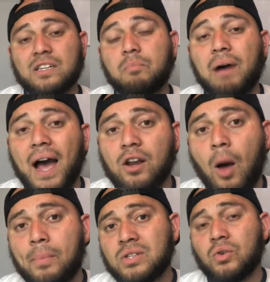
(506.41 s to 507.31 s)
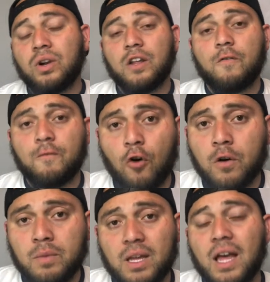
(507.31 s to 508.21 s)
a buying opportunity for
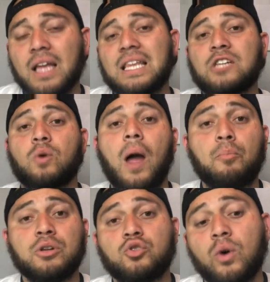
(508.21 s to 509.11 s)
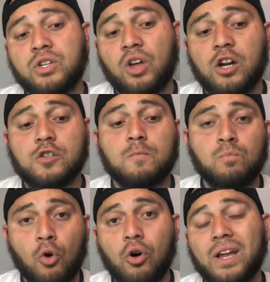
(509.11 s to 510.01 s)
me. That's why I put $200
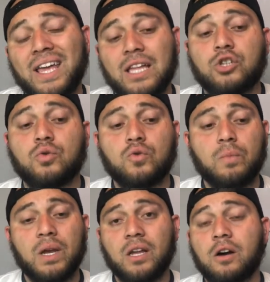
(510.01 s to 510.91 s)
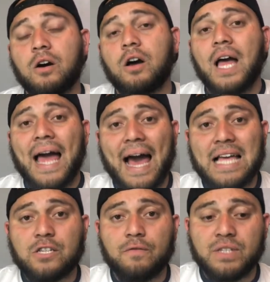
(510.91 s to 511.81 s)
more into Zomedica
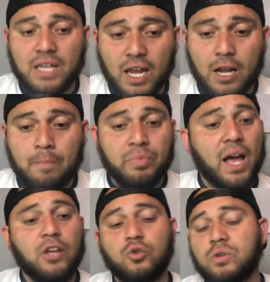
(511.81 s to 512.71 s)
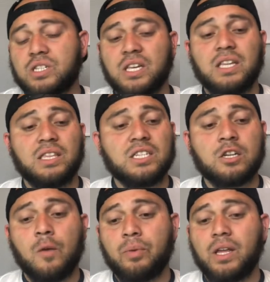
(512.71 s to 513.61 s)
as of today. I do see this
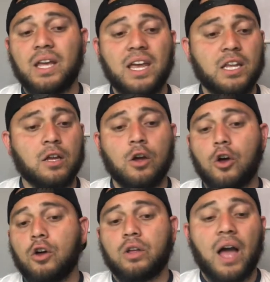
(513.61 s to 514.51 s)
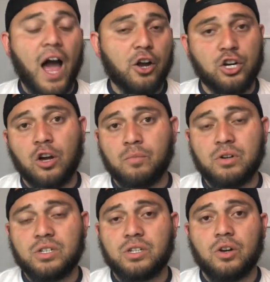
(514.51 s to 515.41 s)
company hitting higher
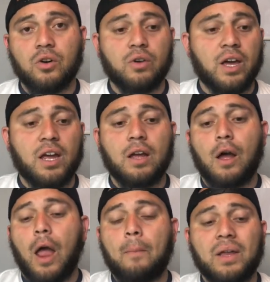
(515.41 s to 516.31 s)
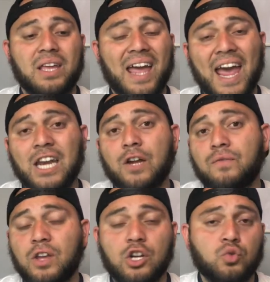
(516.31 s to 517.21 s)
numbers, okay? And by the end of
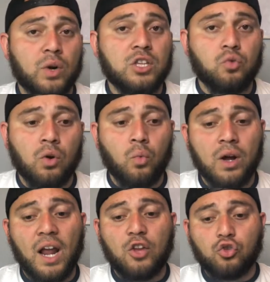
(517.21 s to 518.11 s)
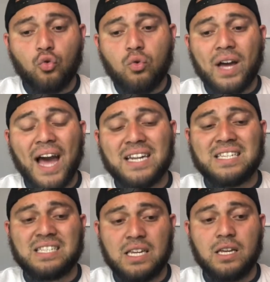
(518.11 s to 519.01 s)
year 2021, I do kind of
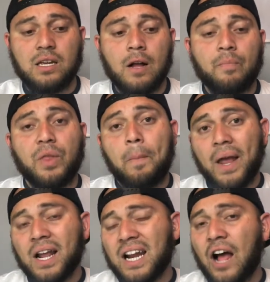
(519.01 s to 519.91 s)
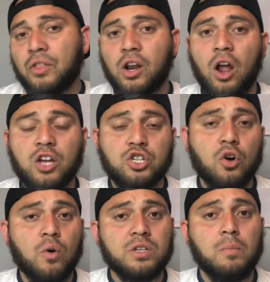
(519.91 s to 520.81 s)
see, depending on how the launch
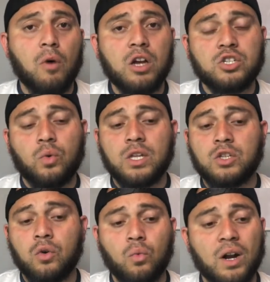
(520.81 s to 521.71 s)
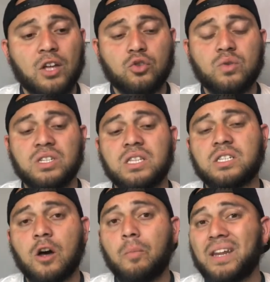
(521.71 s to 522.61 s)
goes in March 2021, I do see this
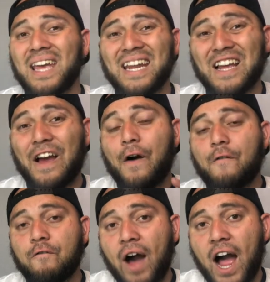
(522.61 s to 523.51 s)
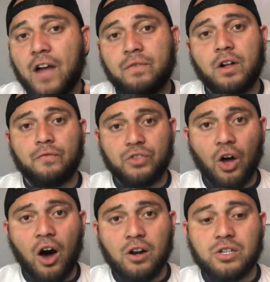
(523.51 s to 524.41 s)
company hitting $5,
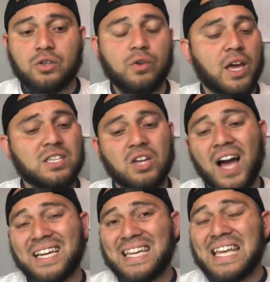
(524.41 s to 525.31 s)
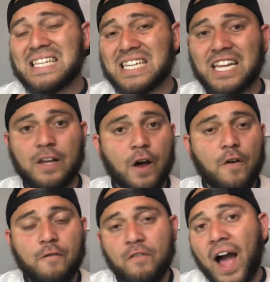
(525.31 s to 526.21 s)
okay? So I could easily
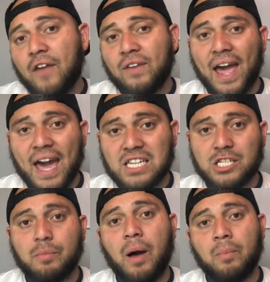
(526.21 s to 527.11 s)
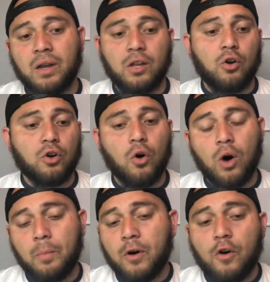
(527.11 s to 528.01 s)
5X my money or go
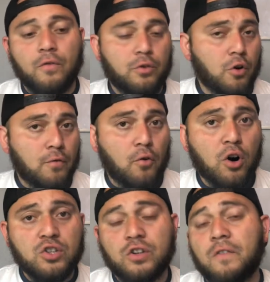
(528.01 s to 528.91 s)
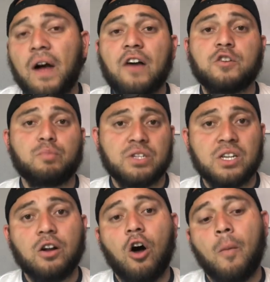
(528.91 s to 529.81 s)
up, you know, 400 or
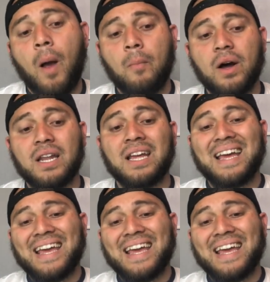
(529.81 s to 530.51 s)
500% on my money